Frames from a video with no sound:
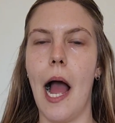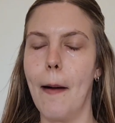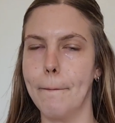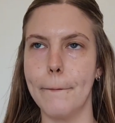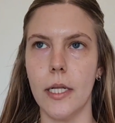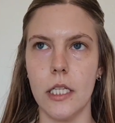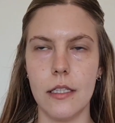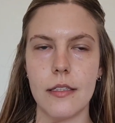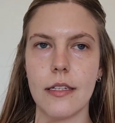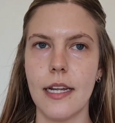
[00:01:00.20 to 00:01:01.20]

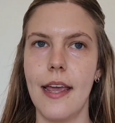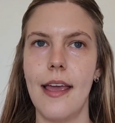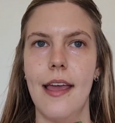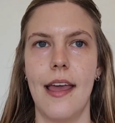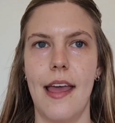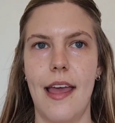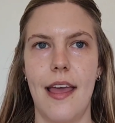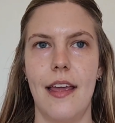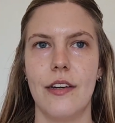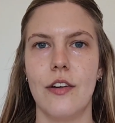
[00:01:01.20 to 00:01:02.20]
humbled
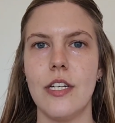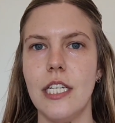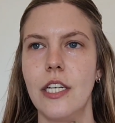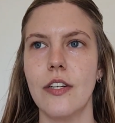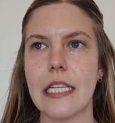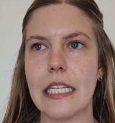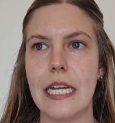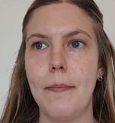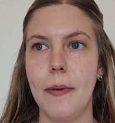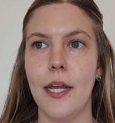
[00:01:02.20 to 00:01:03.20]
and
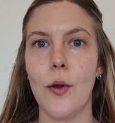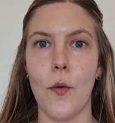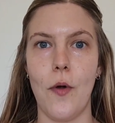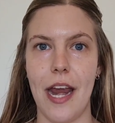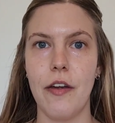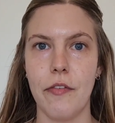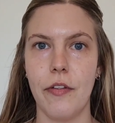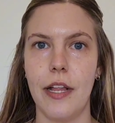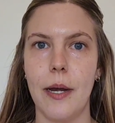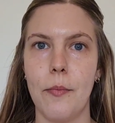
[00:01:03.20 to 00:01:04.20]
continuously be
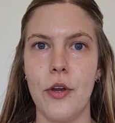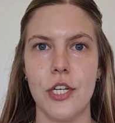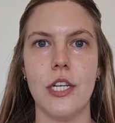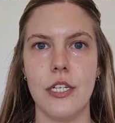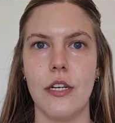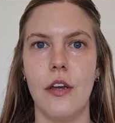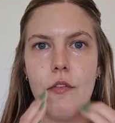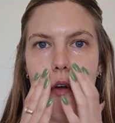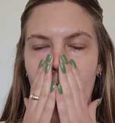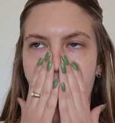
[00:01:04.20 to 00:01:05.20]
grateful and
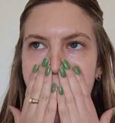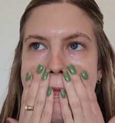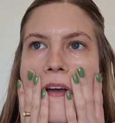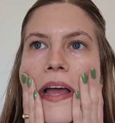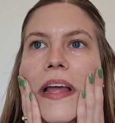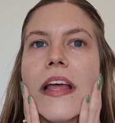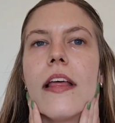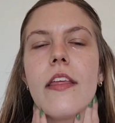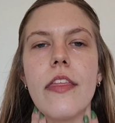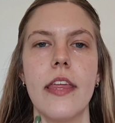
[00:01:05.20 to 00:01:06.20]
appreciative of
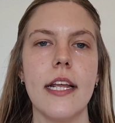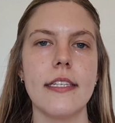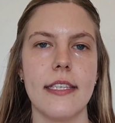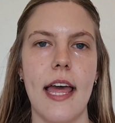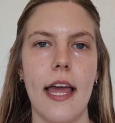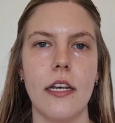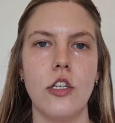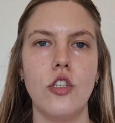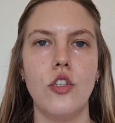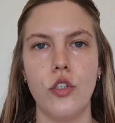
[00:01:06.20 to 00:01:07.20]
the things that
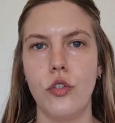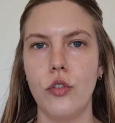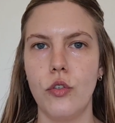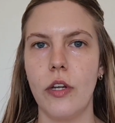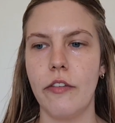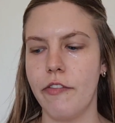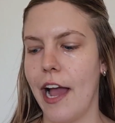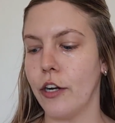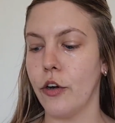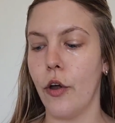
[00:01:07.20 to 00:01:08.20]
do in
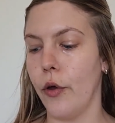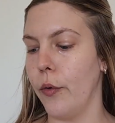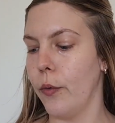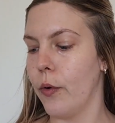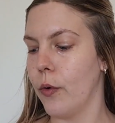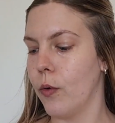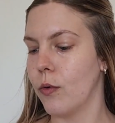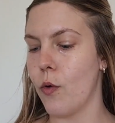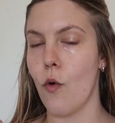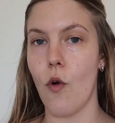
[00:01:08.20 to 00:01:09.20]
fact go
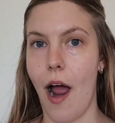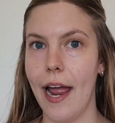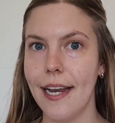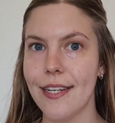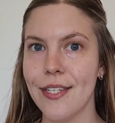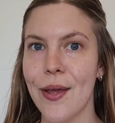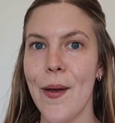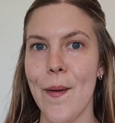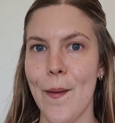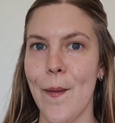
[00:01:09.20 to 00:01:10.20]
right
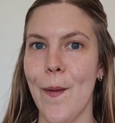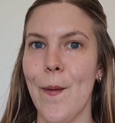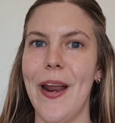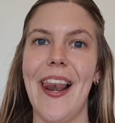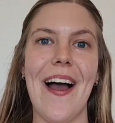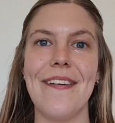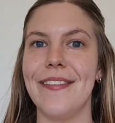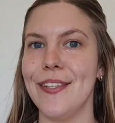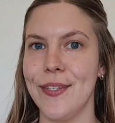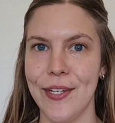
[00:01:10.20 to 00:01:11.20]
or when life
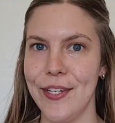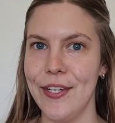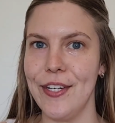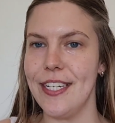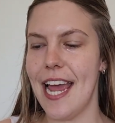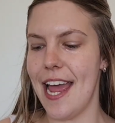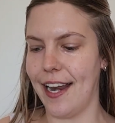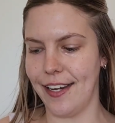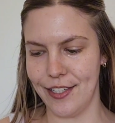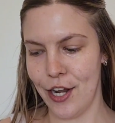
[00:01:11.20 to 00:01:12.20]
is good
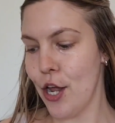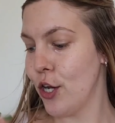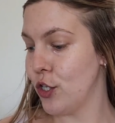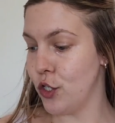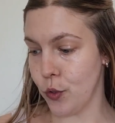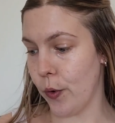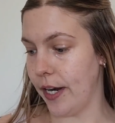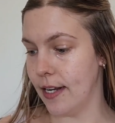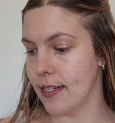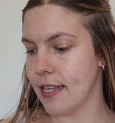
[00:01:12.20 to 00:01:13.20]
and
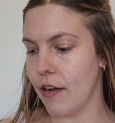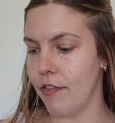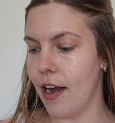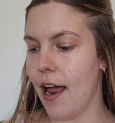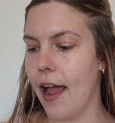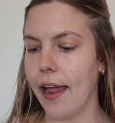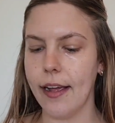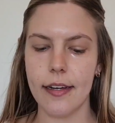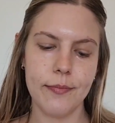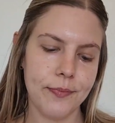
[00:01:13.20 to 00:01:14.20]
joyous. I feel
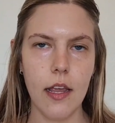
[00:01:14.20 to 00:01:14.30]
like